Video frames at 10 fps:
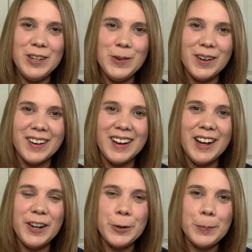you are
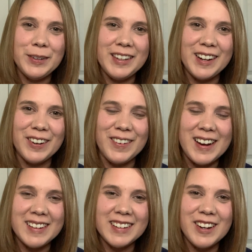100%
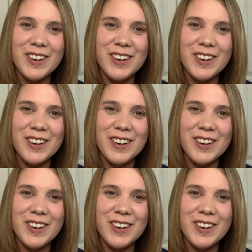correct.